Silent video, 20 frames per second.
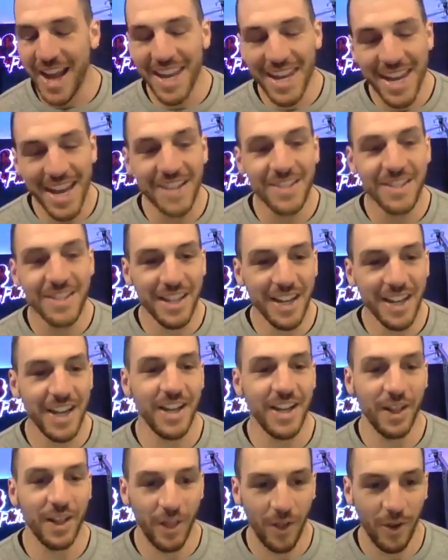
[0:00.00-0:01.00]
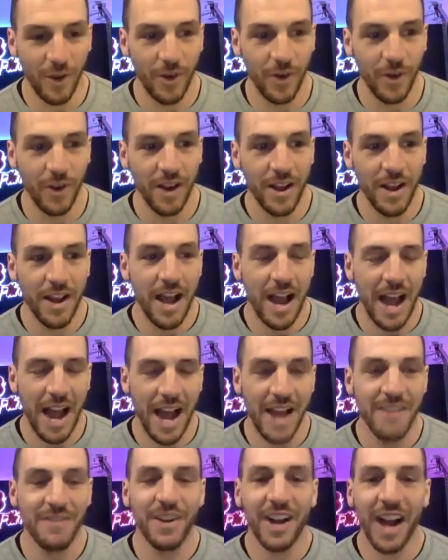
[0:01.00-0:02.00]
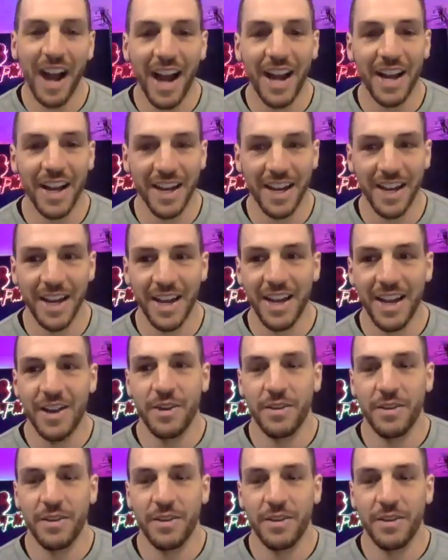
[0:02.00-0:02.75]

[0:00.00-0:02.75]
Yesterday alone, I've gotten